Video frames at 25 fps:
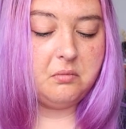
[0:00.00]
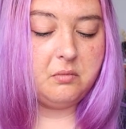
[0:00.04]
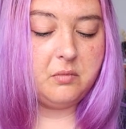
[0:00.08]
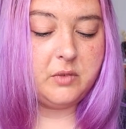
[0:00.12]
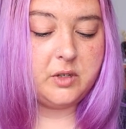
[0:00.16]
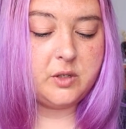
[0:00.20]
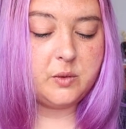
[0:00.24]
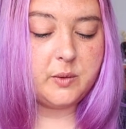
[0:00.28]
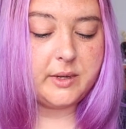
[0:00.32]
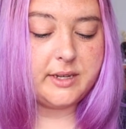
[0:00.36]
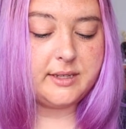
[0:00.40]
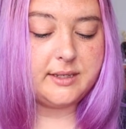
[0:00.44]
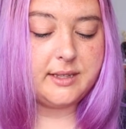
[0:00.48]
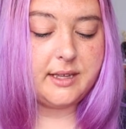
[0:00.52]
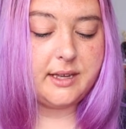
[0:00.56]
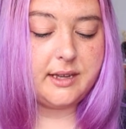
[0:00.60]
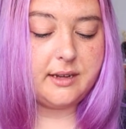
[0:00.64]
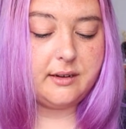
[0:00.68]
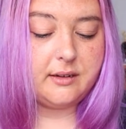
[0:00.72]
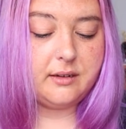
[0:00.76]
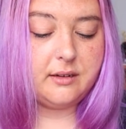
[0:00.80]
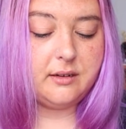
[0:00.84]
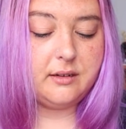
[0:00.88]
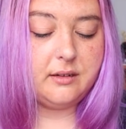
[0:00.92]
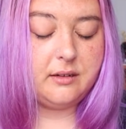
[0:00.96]
which way's
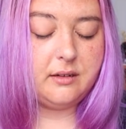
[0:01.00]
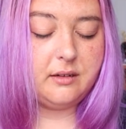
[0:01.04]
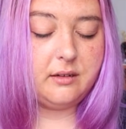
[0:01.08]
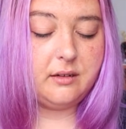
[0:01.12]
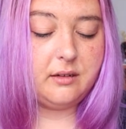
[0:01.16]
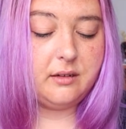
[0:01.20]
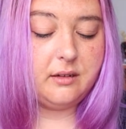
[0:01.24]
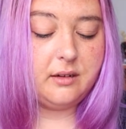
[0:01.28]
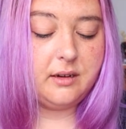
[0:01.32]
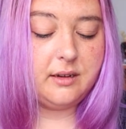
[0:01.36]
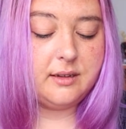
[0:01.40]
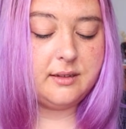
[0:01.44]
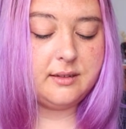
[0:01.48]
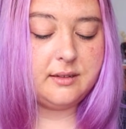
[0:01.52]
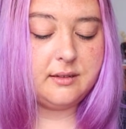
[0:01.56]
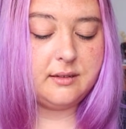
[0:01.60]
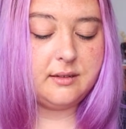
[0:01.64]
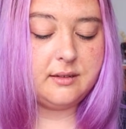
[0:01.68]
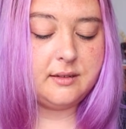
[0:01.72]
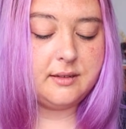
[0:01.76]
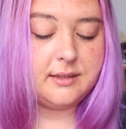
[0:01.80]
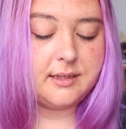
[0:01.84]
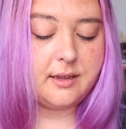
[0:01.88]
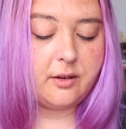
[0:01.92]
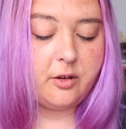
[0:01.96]
that?
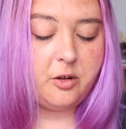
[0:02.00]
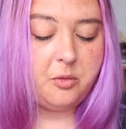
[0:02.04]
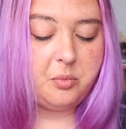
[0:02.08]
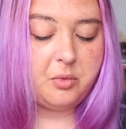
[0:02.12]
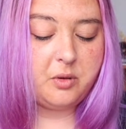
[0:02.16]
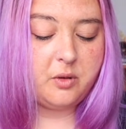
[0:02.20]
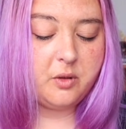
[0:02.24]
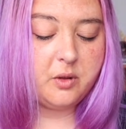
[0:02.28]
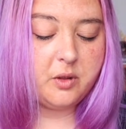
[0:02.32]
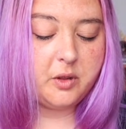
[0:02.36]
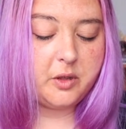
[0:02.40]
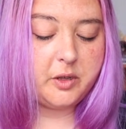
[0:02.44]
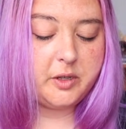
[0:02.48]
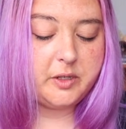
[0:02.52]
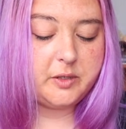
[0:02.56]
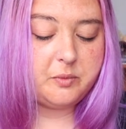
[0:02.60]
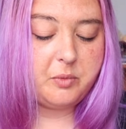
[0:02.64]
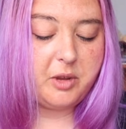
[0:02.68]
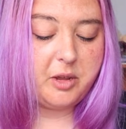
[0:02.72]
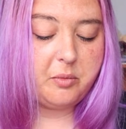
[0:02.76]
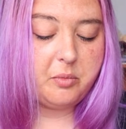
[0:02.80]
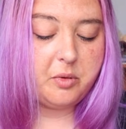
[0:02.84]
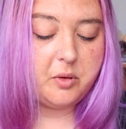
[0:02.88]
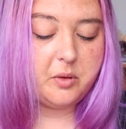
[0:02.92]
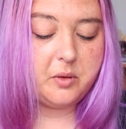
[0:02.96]
Is that open or closed,
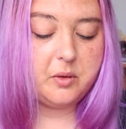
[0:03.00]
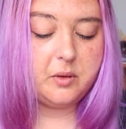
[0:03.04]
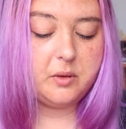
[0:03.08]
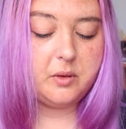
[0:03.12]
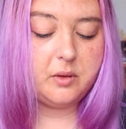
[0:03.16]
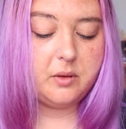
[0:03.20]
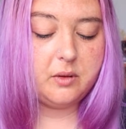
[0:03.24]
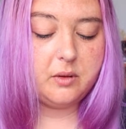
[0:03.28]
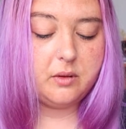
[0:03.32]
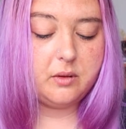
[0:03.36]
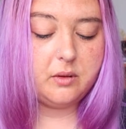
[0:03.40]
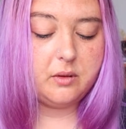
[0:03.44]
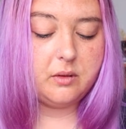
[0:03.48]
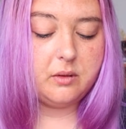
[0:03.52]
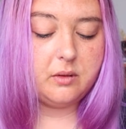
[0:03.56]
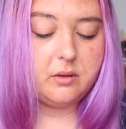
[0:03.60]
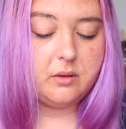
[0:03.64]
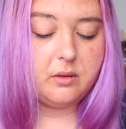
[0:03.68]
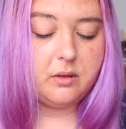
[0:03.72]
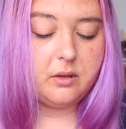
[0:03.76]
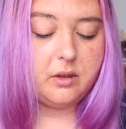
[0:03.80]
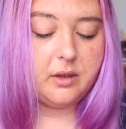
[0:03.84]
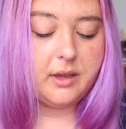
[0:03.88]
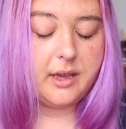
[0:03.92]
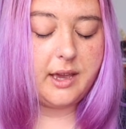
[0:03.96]
people?
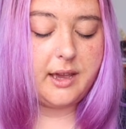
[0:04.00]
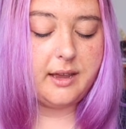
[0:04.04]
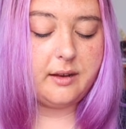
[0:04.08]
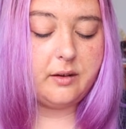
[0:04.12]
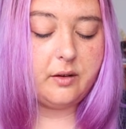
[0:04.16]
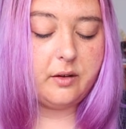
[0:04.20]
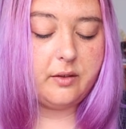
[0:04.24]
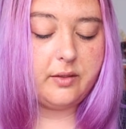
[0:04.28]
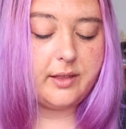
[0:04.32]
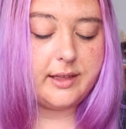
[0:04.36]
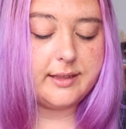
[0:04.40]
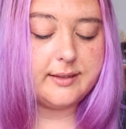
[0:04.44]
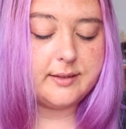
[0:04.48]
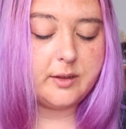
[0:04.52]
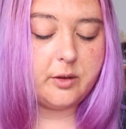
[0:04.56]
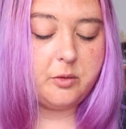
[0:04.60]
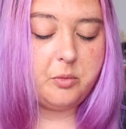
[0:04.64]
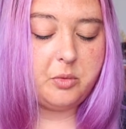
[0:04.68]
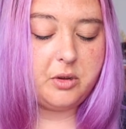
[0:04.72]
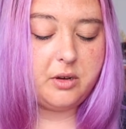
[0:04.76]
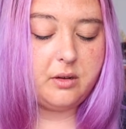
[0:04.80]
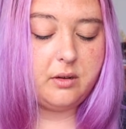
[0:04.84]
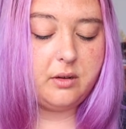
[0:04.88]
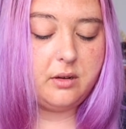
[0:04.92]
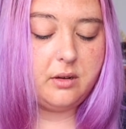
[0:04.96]
Okay, no, that's
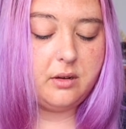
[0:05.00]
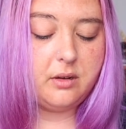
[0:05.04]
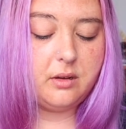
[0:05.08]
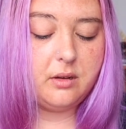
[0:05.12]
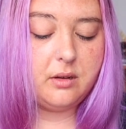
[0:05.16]
open.